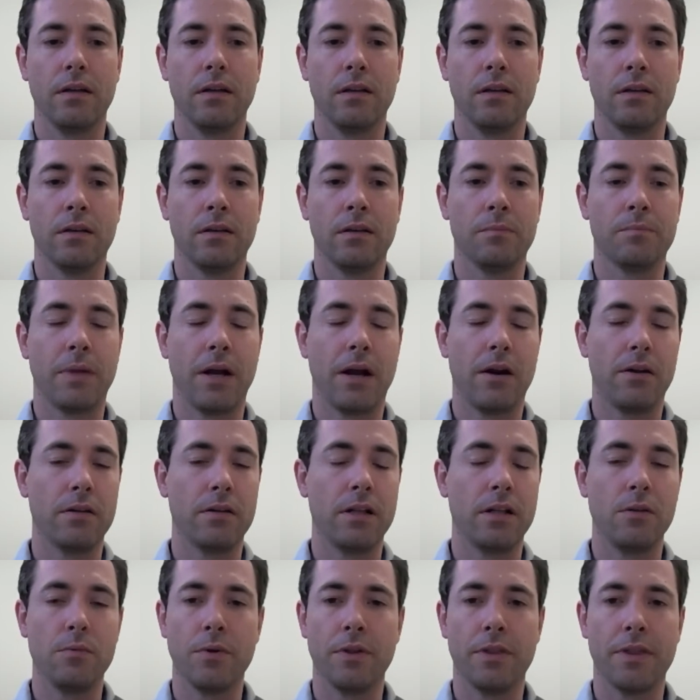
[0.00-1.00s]
in
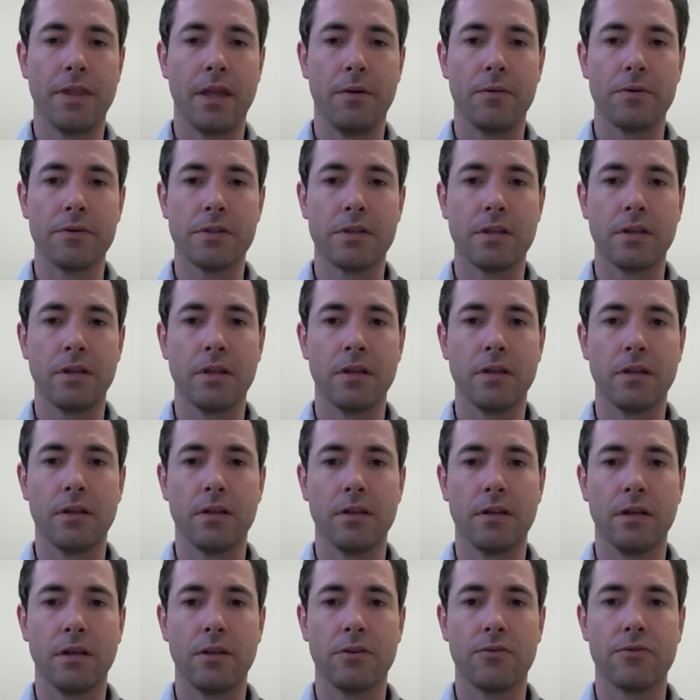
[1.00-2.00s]
parallel with that was the
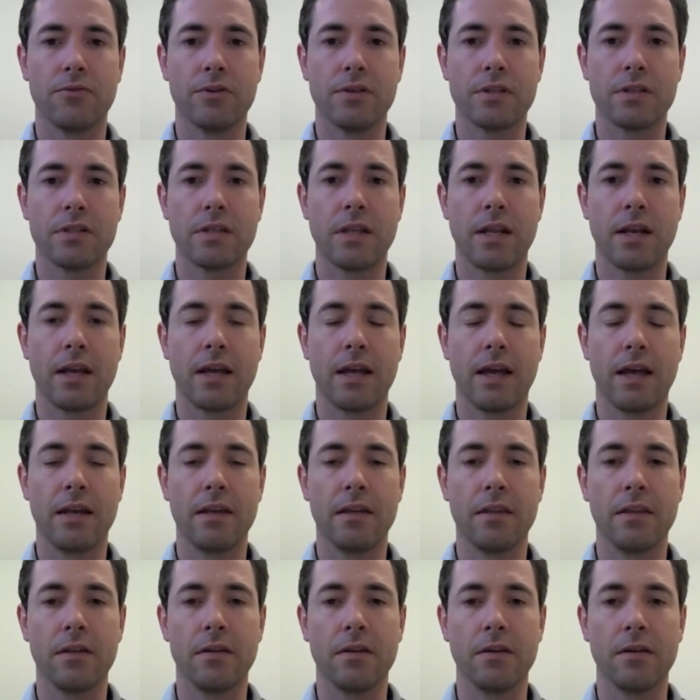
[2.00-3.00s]
interest that I had
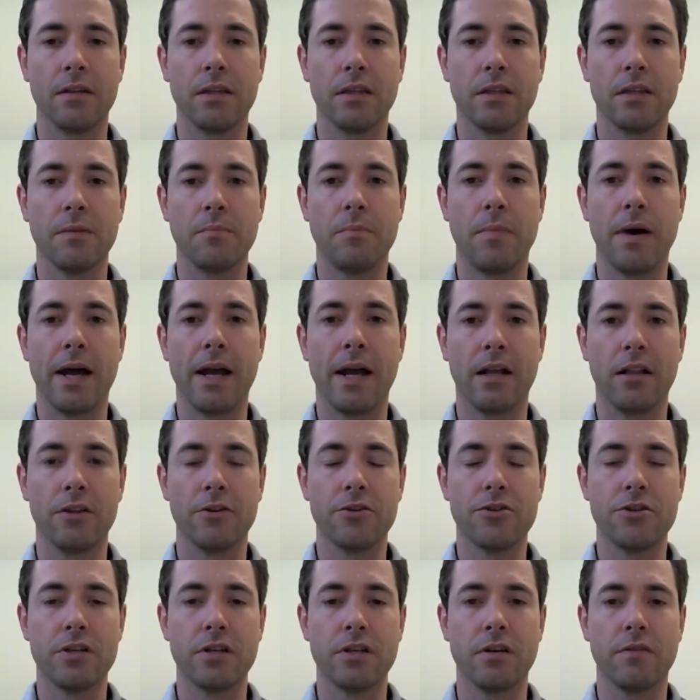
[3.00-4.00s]
in the
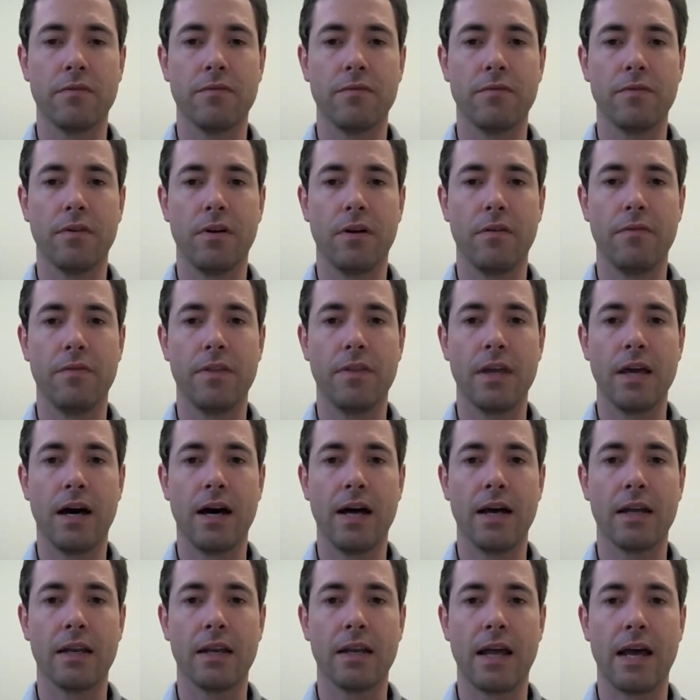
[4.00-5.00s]
biology of the
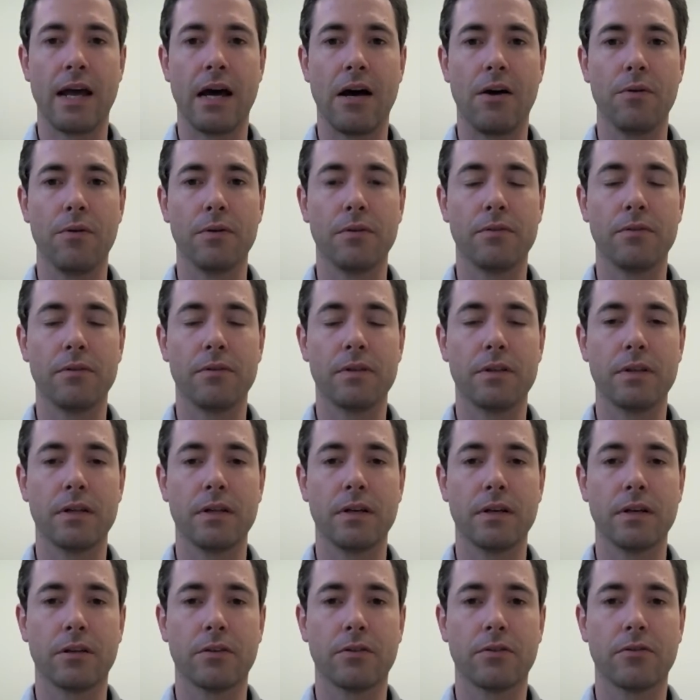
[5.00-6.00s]
eye and how
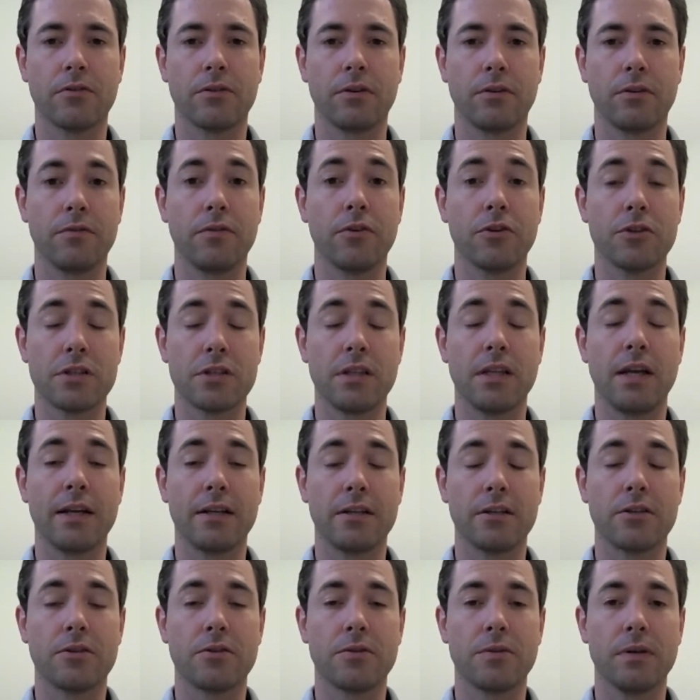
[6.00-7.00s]
it converts
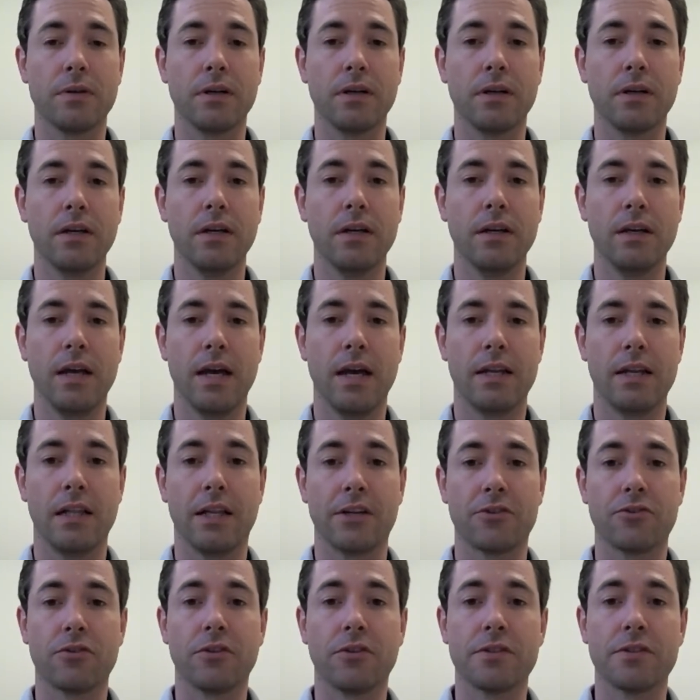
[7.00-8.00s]
light into an
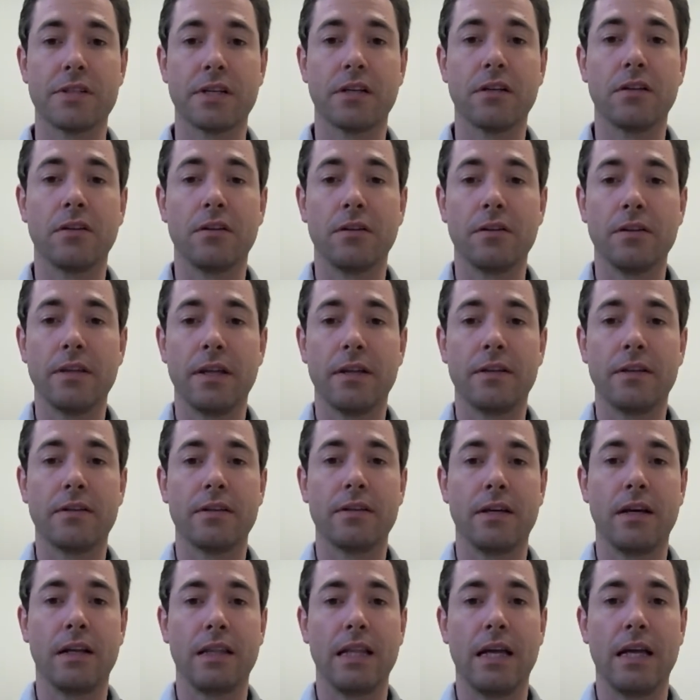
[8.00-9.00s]
electrical signal that
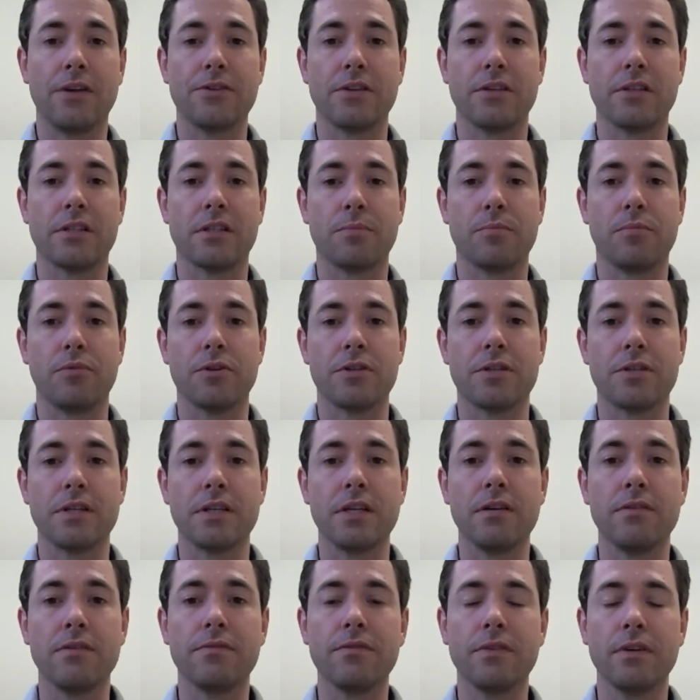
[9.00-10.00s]
allows us to
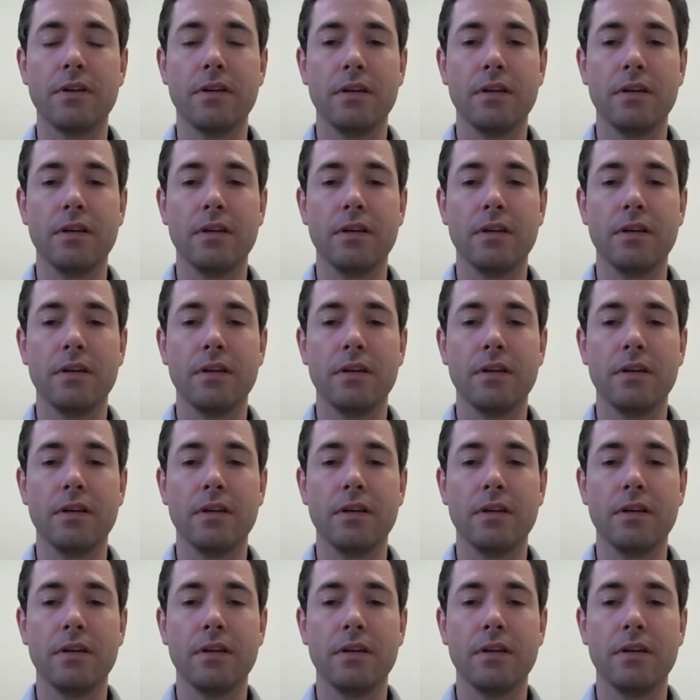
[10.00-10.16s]
perceive